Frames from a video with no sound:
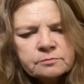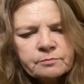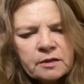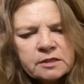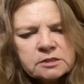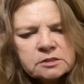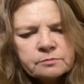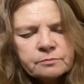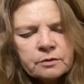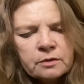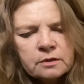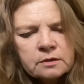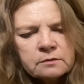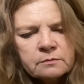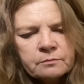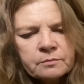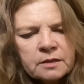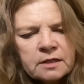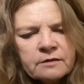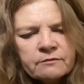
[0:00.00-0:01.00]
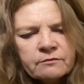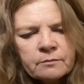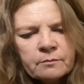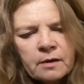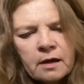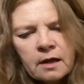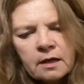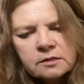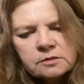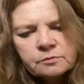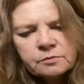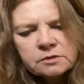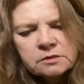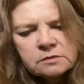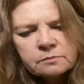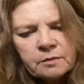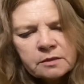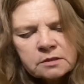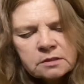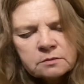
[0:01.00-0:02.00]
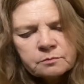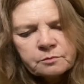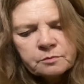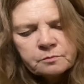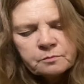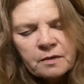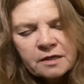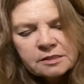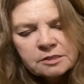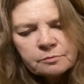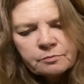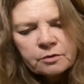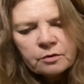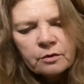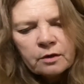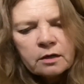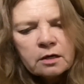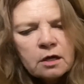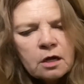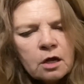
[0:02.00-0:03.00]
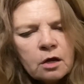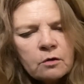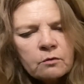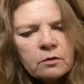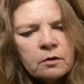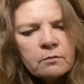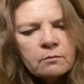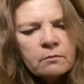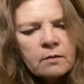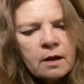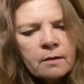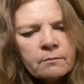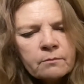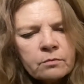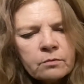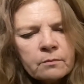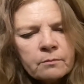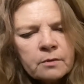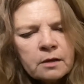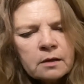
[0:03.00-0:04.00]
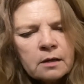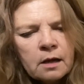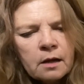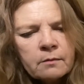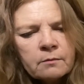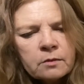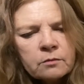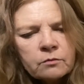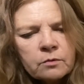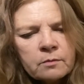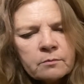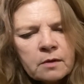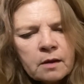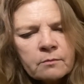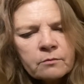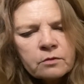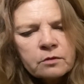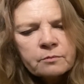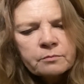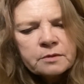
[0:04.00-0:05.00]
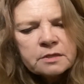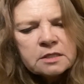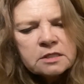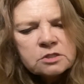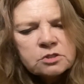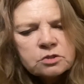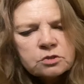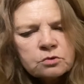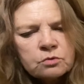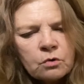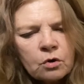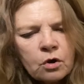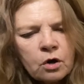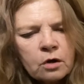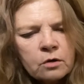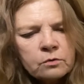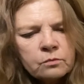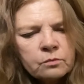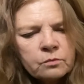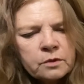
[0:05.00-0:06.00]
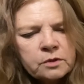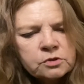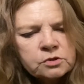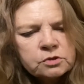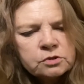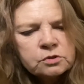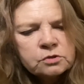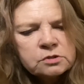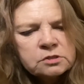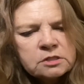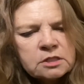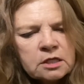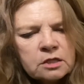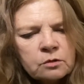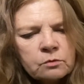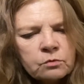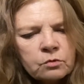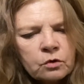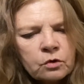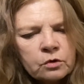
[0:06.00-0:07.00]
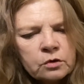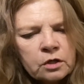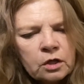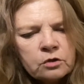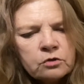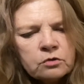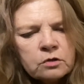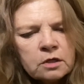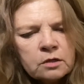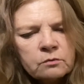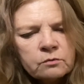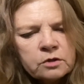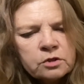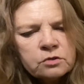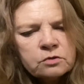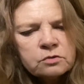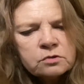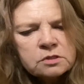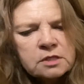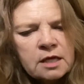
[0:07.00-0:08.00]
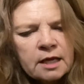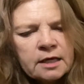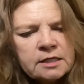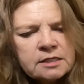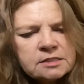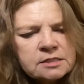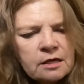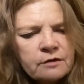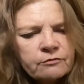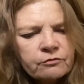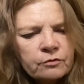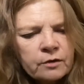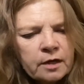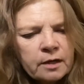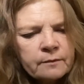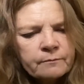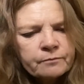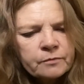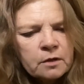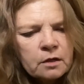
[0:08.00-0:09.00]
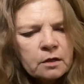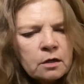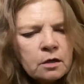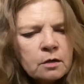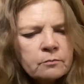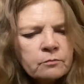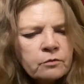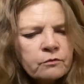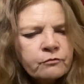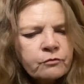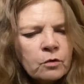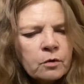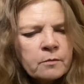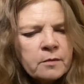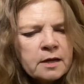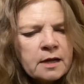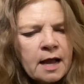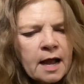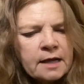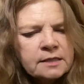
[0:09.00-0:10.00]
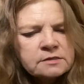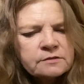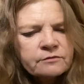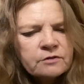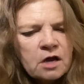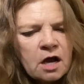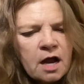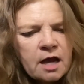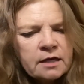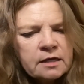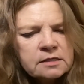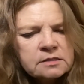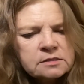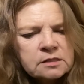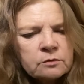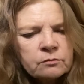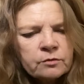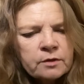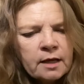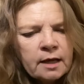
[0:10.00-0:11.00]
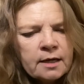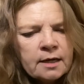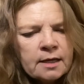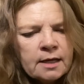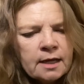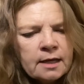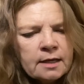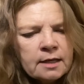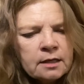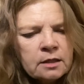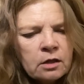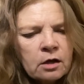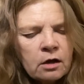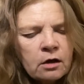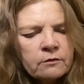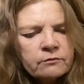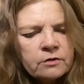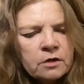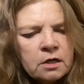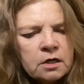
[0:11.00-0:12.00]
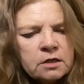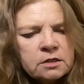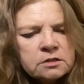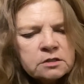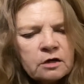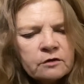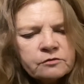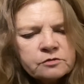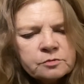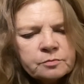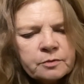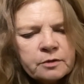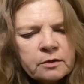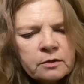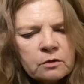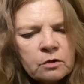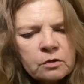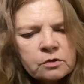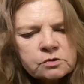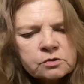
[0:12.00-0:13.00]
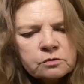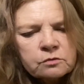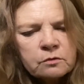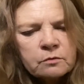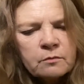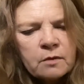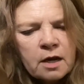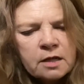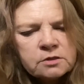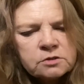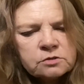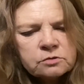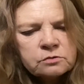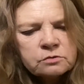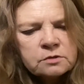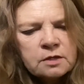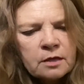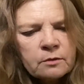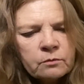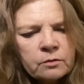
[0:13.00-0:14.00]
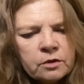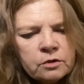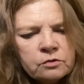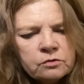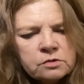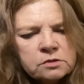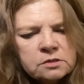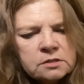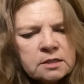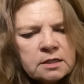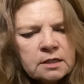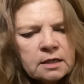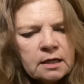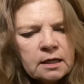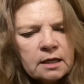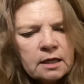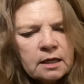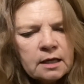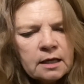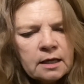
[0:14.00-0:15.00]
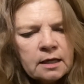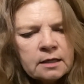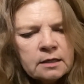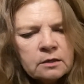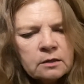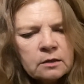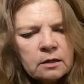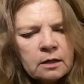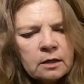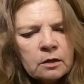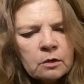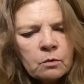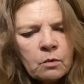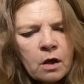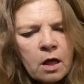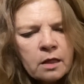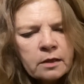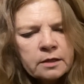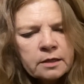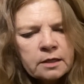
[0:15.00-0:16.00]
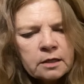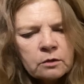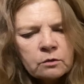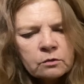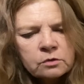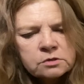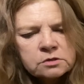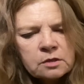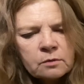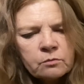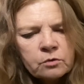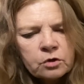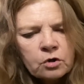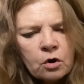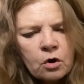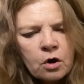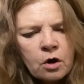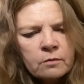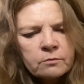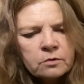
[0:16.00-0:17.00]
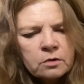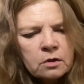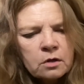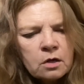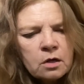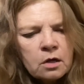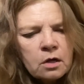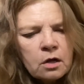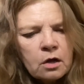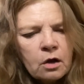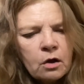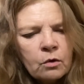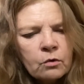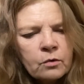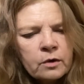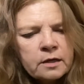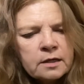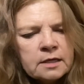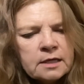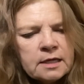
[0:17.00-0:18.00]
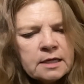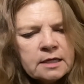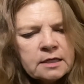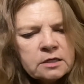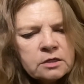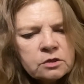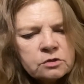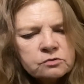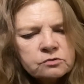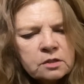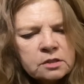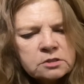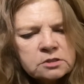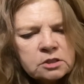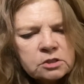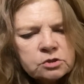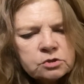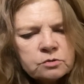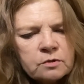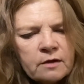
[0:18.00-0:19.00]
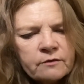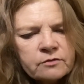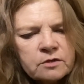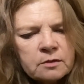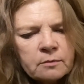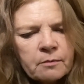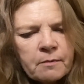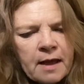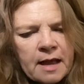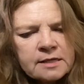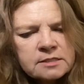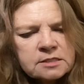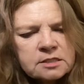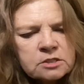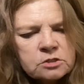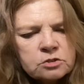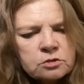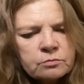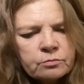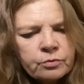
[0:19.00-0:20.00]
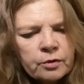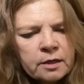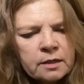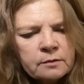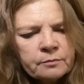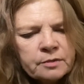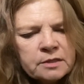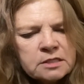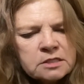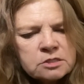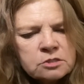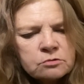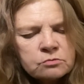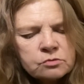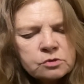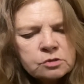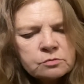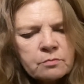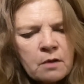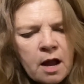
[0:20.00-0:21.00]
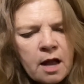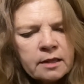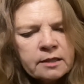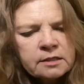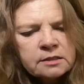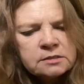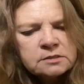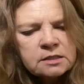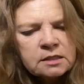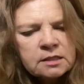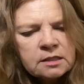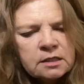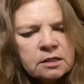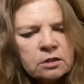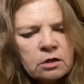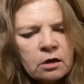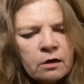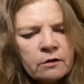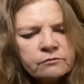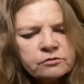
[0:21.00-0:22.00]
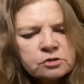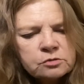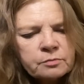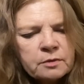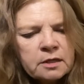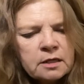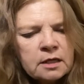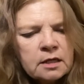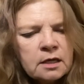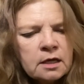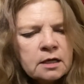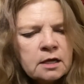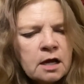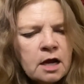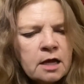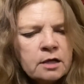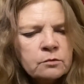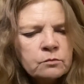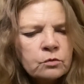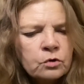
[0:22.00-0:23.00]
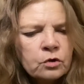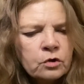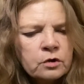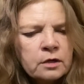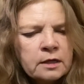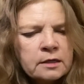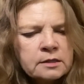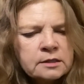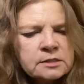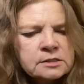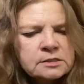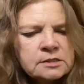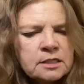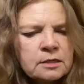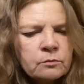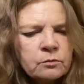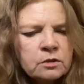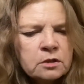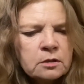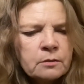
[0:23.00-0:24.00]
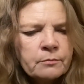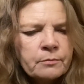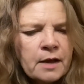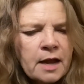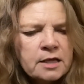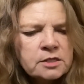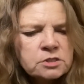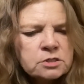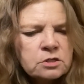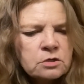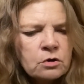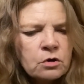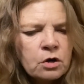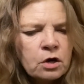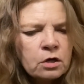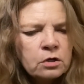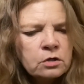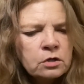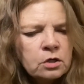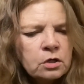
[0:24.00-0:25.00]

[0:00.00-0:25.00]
by spirit, be given by us by, by spirit. Remember, become and remember the peace you are wished to see in the world, and you can reduce any suffering, performing acts of kindness and radiating love. Dove spirit also reminds you that when you see inequality or someone harmed or in need, trust that you have the capacity to bring peace through smiling, sending love, speaking a kind word, and listening with compassionate heart.